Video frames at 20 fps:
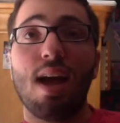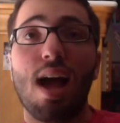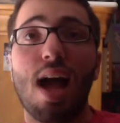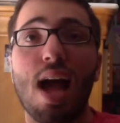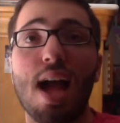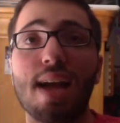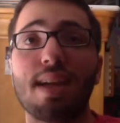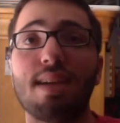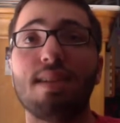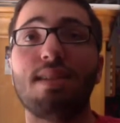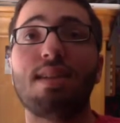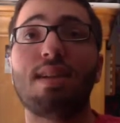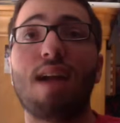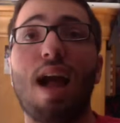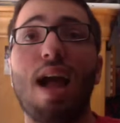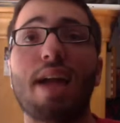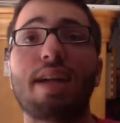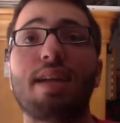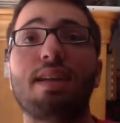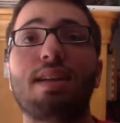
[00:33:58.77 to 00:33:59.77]
I
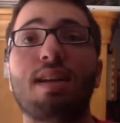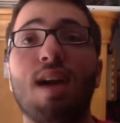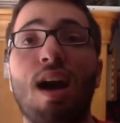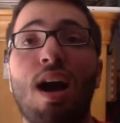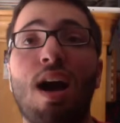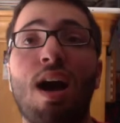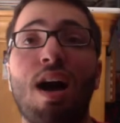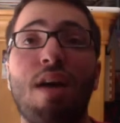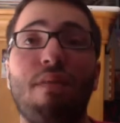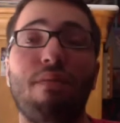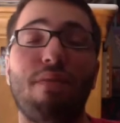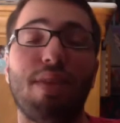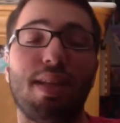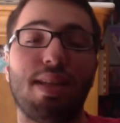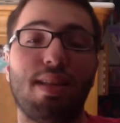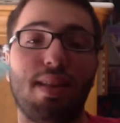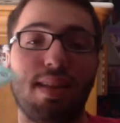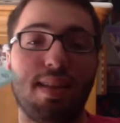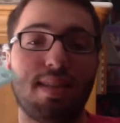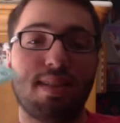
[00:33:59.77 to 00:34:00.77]
could
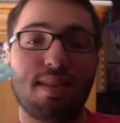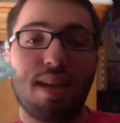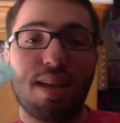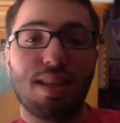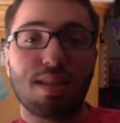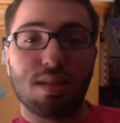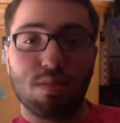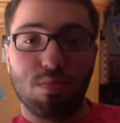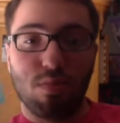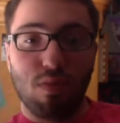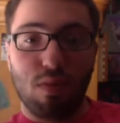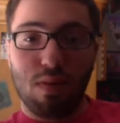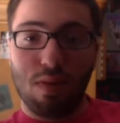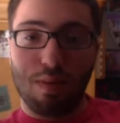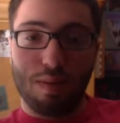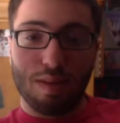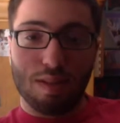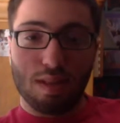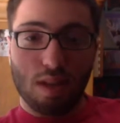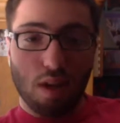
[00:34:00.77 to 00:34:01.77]
confidently say this movie
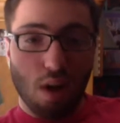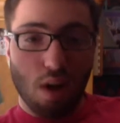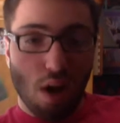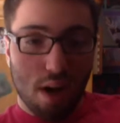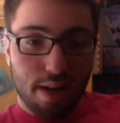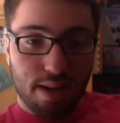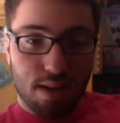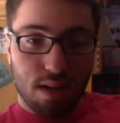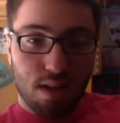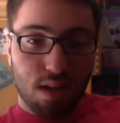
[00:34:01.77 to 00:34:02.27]
was good.